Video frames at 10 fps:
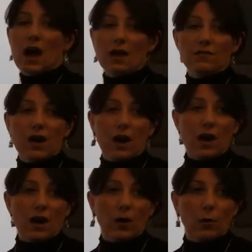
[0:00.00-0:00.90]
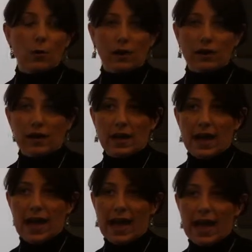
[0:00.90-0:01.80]
of our work
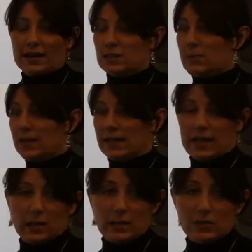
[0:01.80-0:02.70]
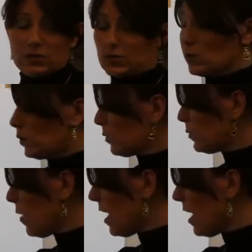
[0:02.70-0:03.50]
at Bailey Elementary School. We